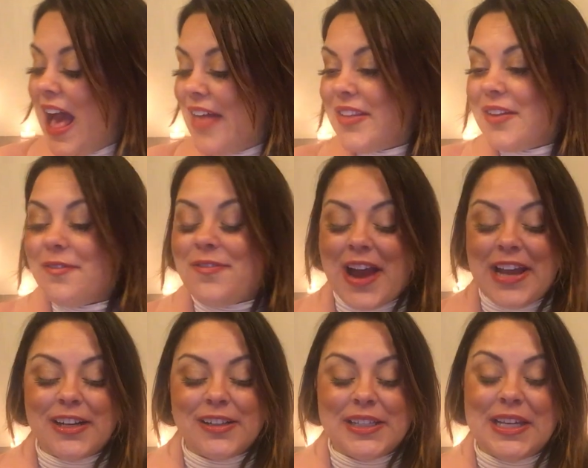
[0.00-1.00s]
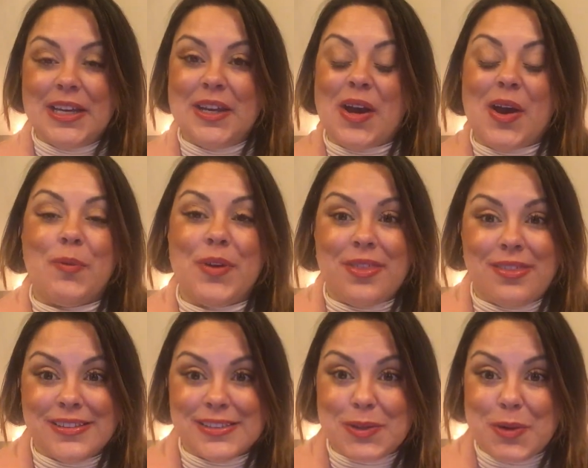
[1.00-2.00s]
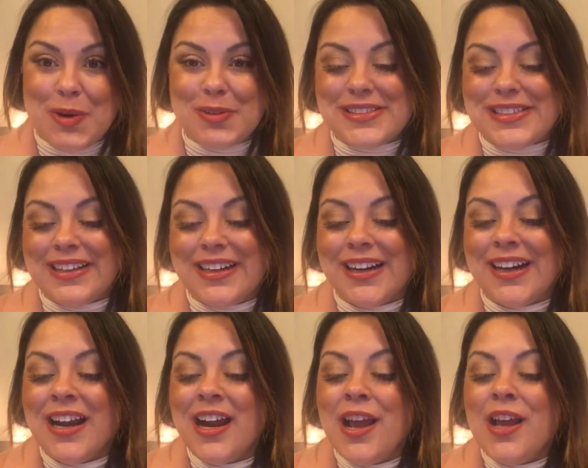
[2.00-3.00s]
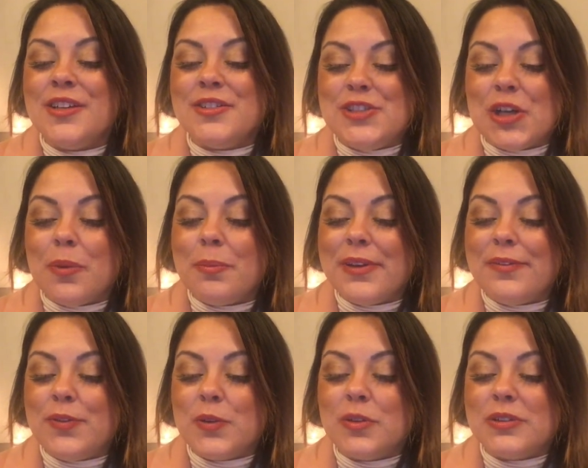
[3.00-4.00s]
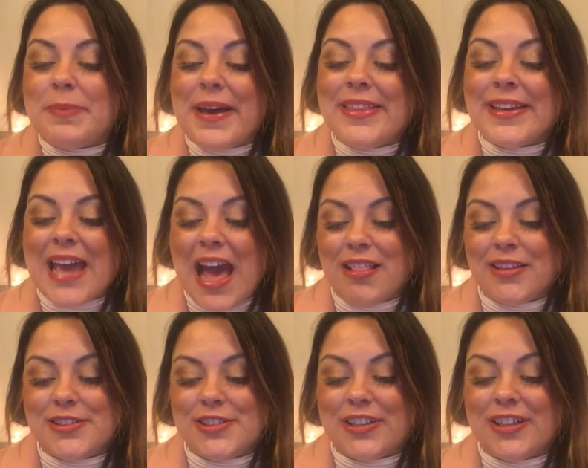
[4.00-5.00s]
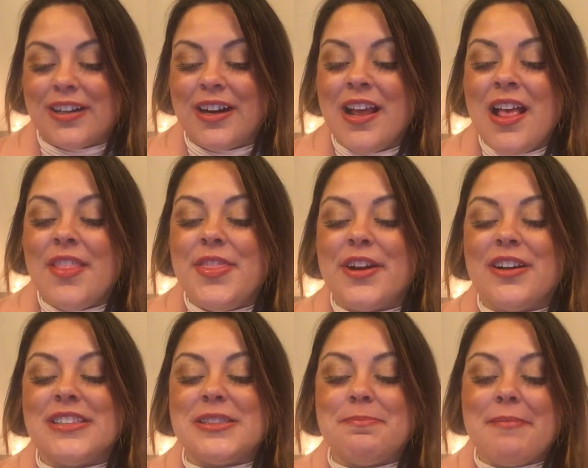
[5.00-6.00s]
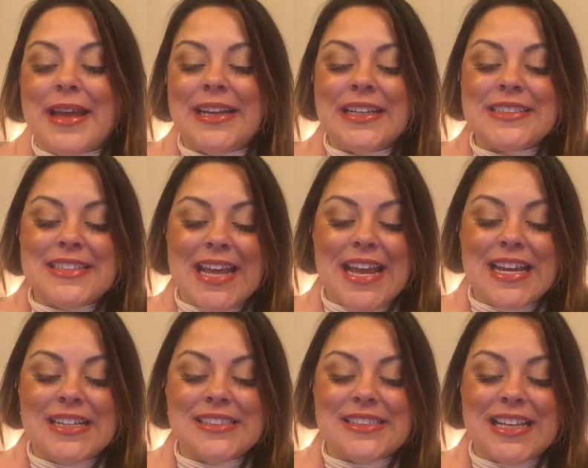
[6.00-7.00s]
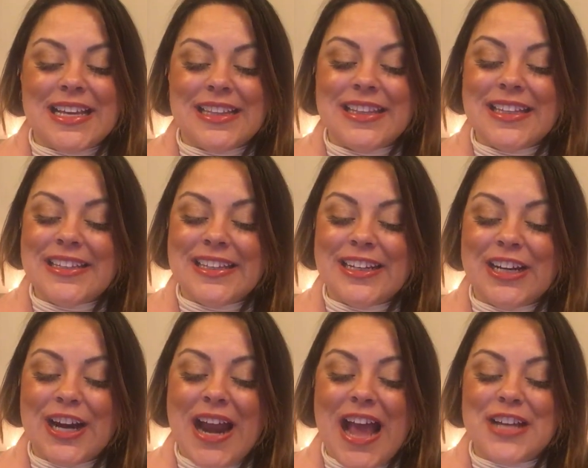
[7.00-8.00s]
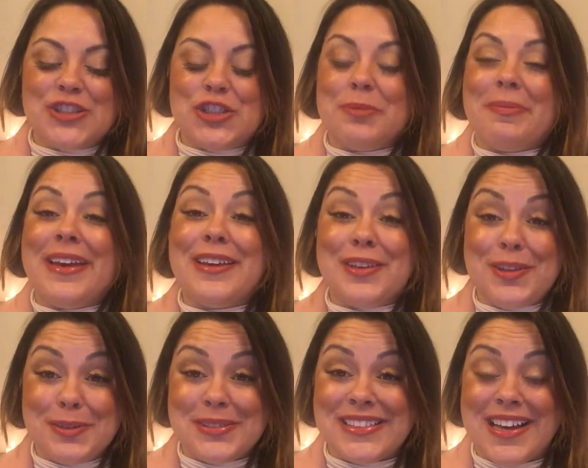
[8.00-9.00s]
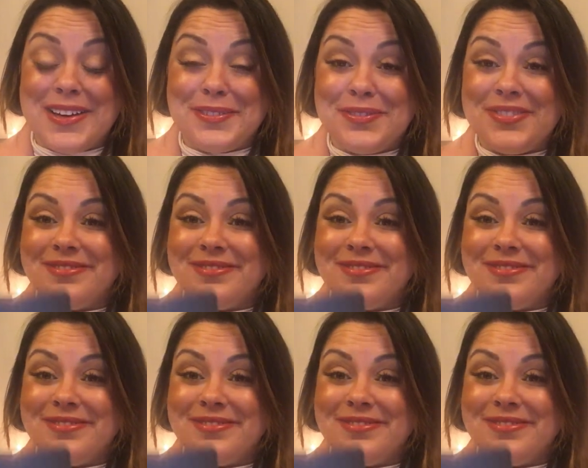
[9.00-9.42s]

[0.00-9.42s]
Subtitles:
And then finally, with these quotes here, don't be fooled by the calendar. There is many days in the year as you make use of.